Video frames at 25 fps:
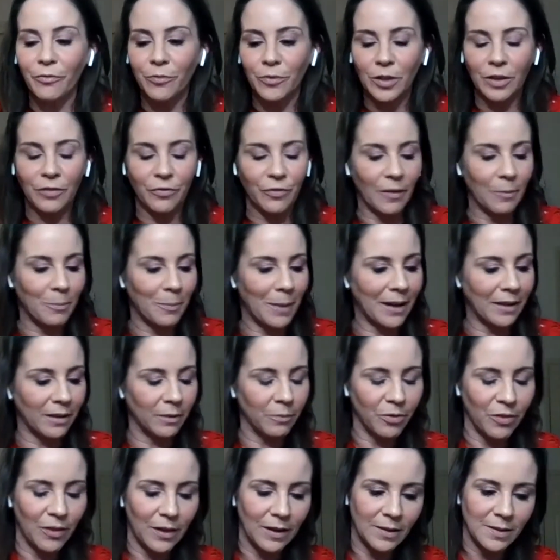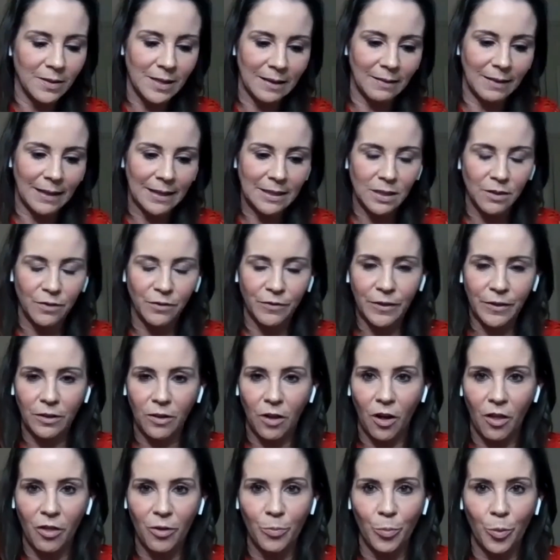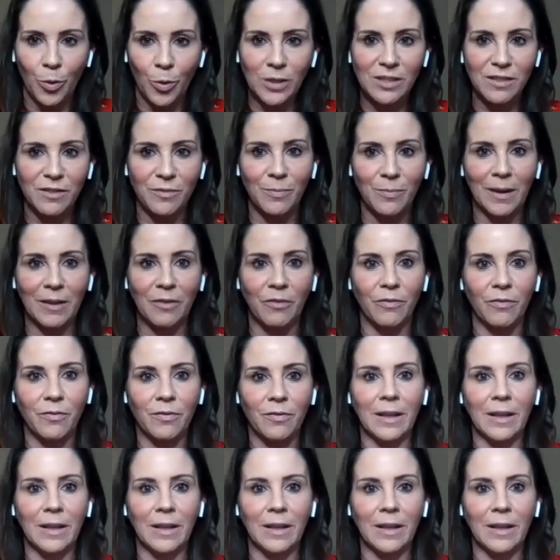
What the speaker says: if my thing is, I like to feel all the points of my,